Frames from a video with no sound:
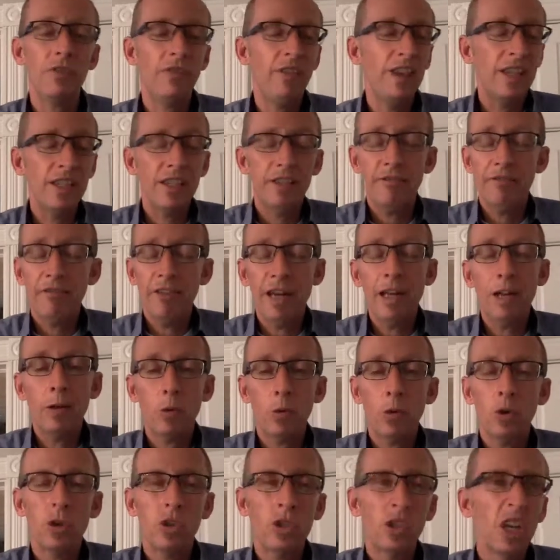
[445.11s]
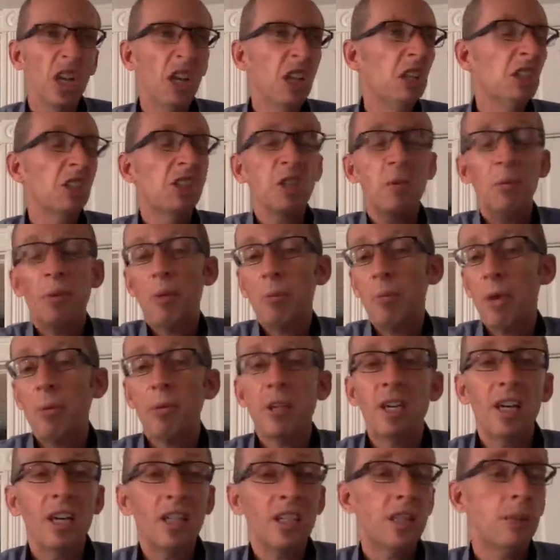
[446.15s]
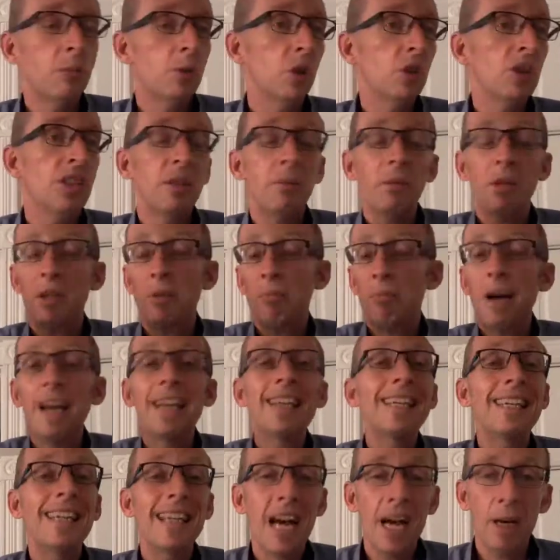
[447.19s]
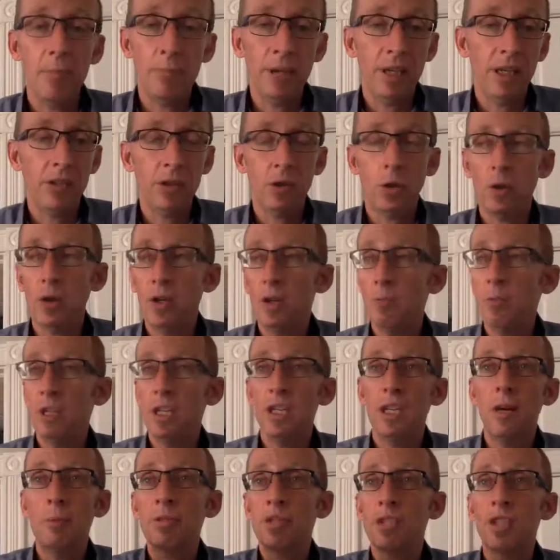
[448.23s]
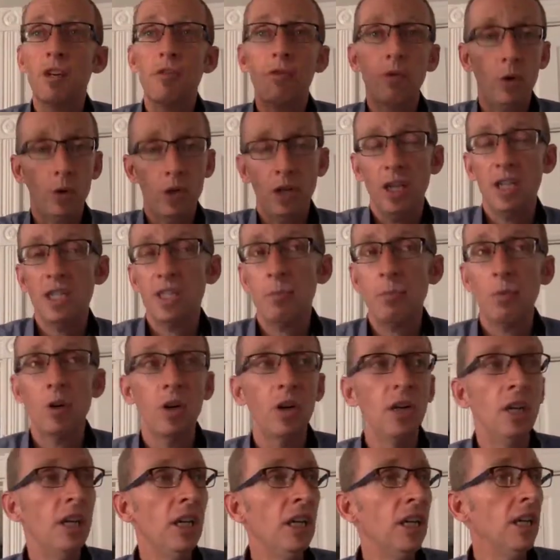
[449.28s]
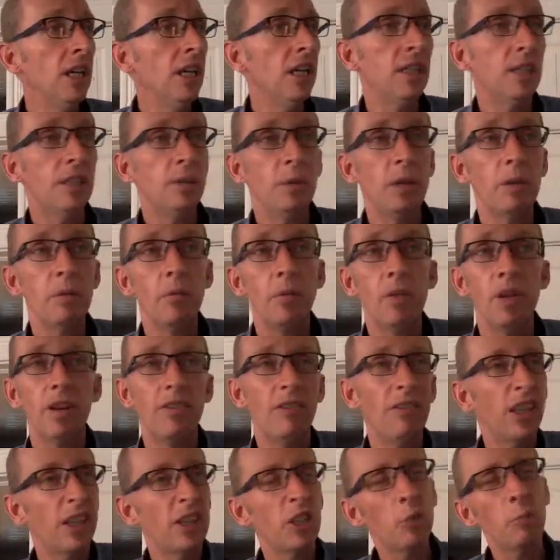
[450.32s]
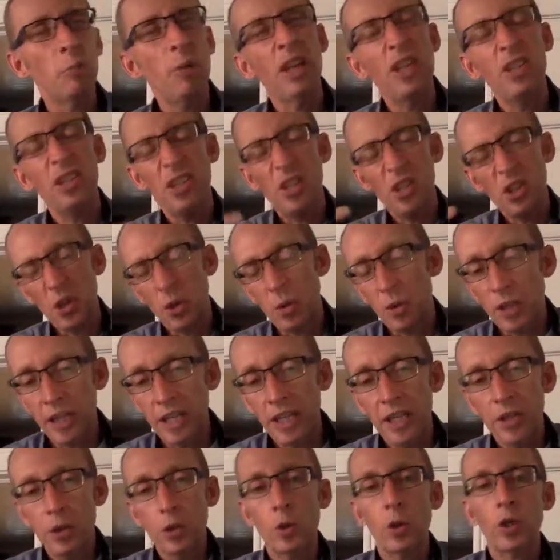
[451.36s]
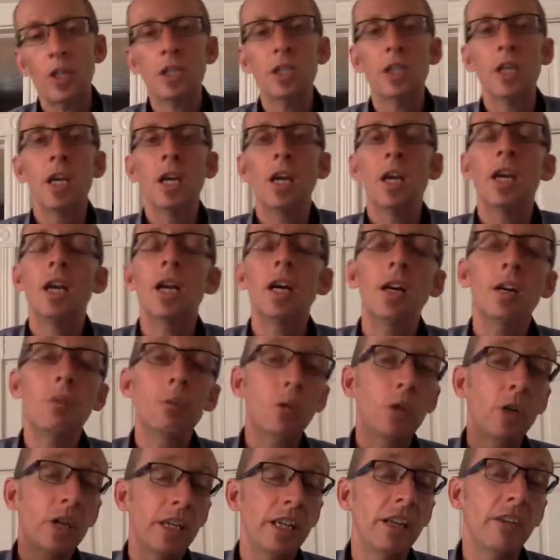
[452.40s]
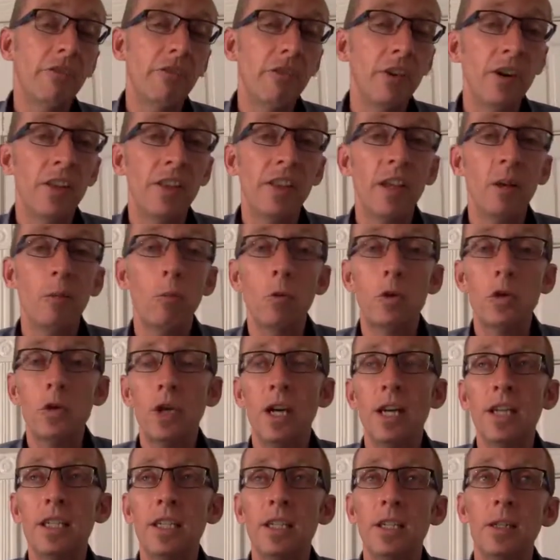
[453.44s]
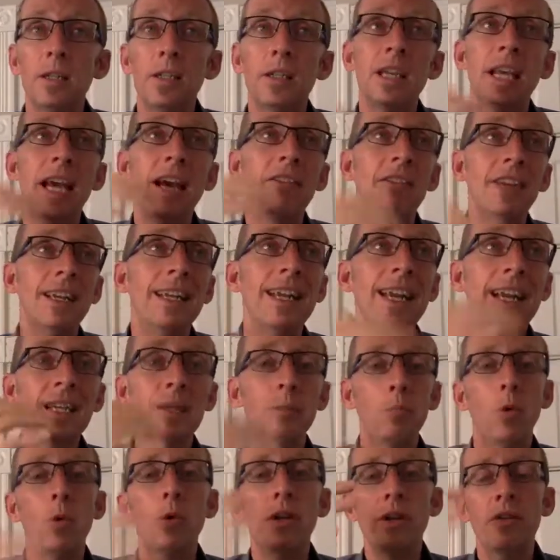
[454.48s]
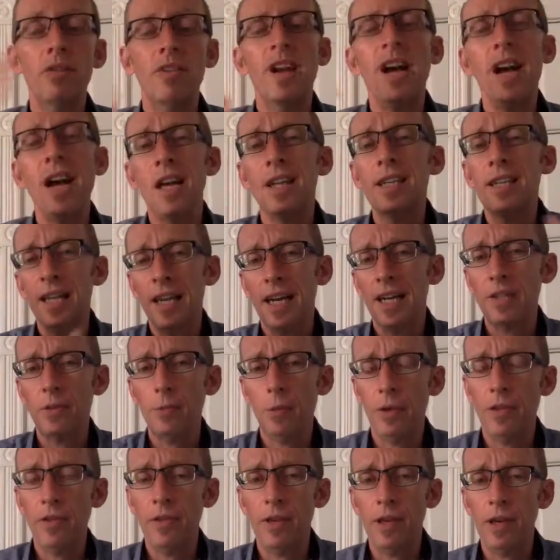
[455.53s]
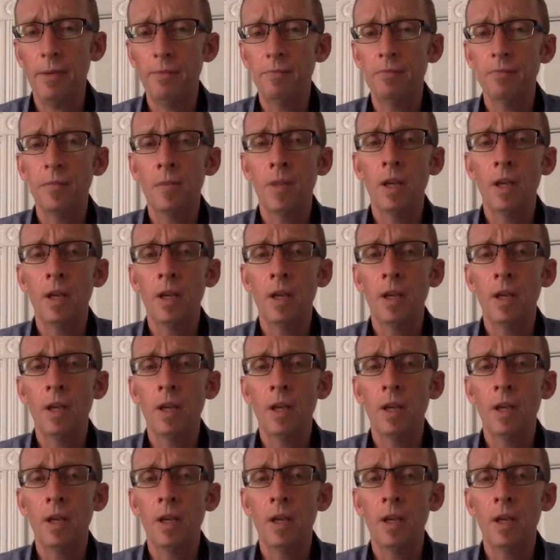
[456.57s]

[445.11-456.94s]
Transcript: Fans and followers, some of them might be customers, some of them might not be. So it could be an upsell for a customer. It's people that have liked your page, they showed an interest. We're trying to get in front of them. We're trying to have a next point of contact with them.